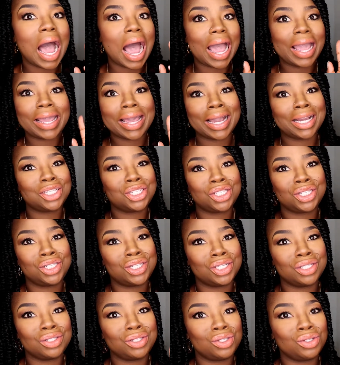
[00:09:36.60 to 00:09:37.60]
I actually
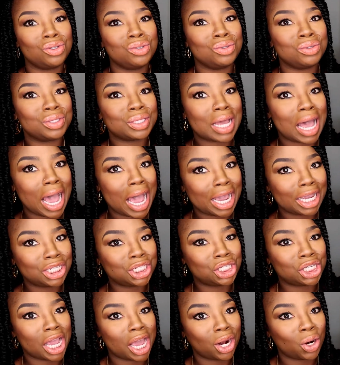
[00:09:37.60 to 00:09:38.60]
didn't use
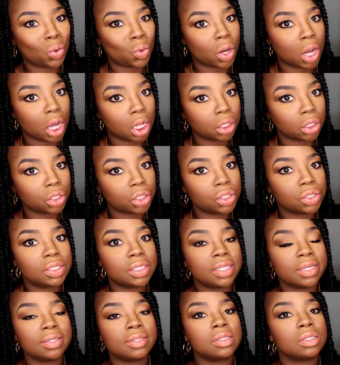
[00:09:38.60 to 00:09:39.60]
eyeshadow
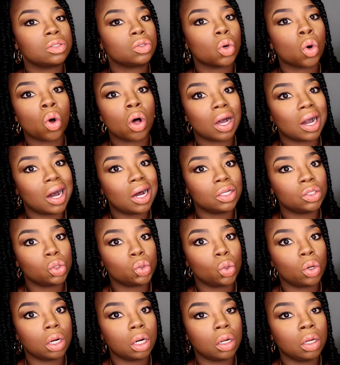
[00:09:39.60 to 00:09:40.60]
colors. This is all
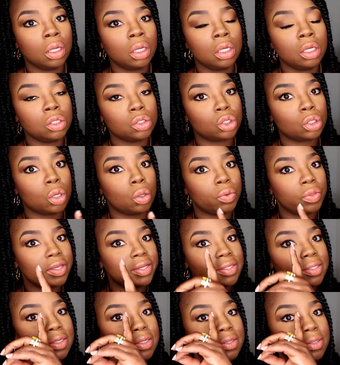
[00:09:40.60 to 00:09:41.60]
contour. So
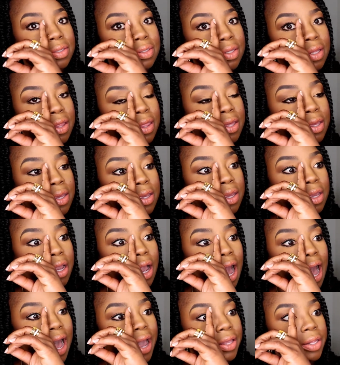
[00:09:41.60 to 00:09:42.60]
this is the
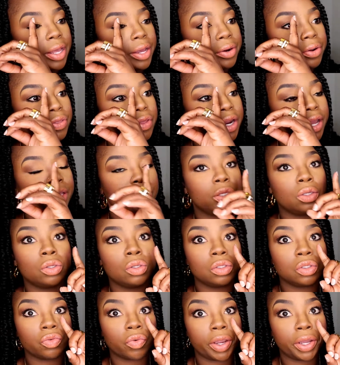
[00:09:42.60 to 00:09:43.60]
highlighter that I
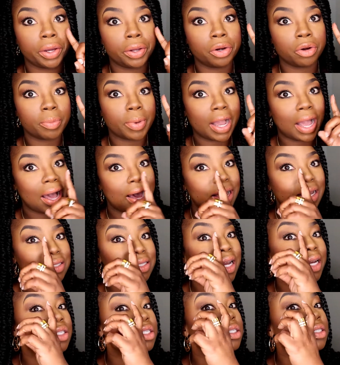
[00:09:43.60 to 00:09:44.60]
use right under my
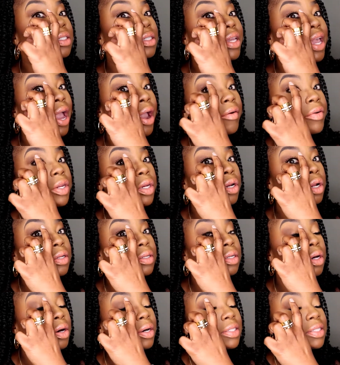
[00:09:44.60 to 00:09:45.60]
eyes. I just carried it
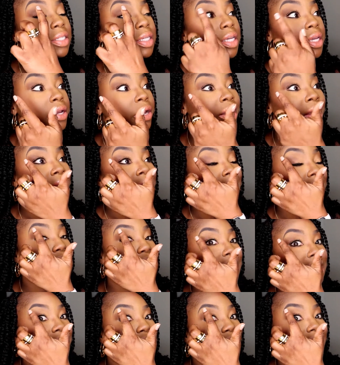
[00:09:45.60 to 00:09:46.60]
up onto here,
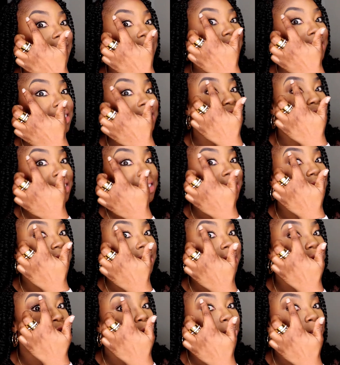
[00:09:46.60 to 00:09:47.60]
and then I just did
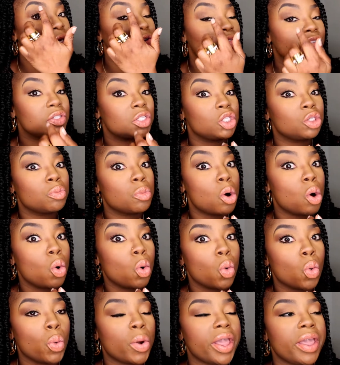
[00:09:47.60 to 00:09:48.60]
a little bit of a
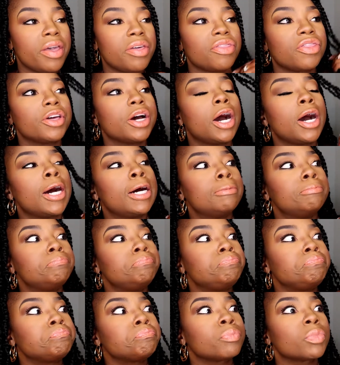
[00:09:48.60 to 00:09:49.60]
smoke with
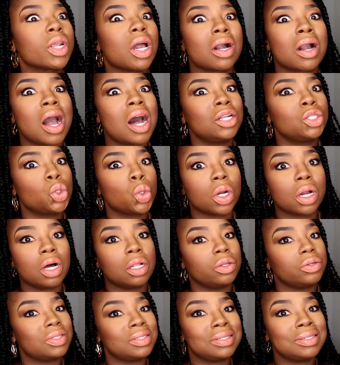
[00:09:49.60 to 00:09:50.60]
a contour
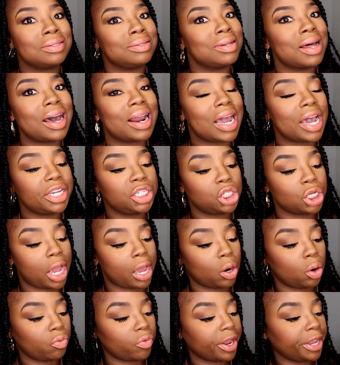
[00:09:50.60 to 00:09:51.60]
color. This is not
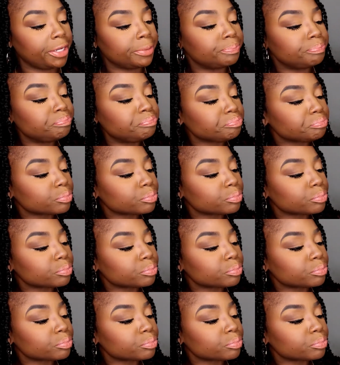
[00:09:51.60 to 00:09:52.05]
eyeshadow, right?